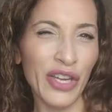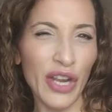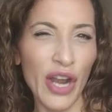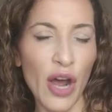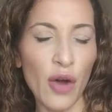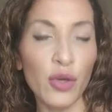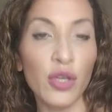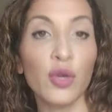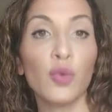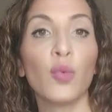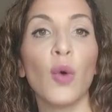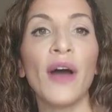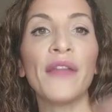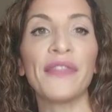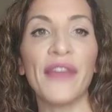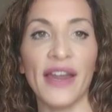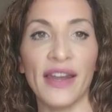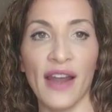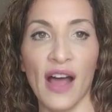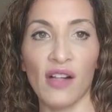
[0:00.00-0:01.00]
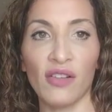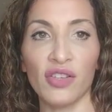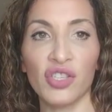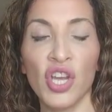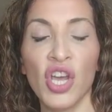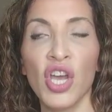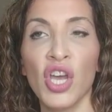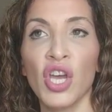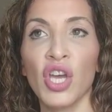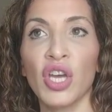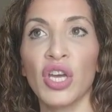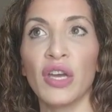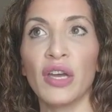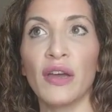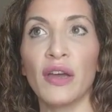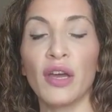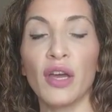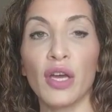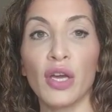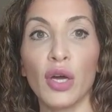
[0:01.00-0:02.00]
You know, you want that knowledge.
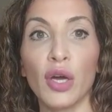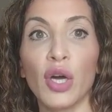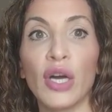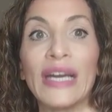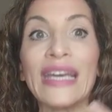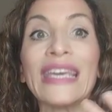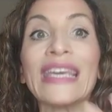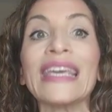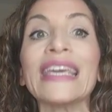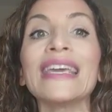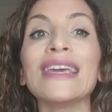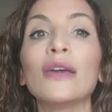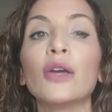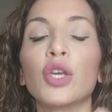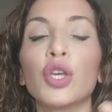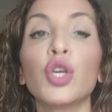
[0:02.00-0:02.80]
He,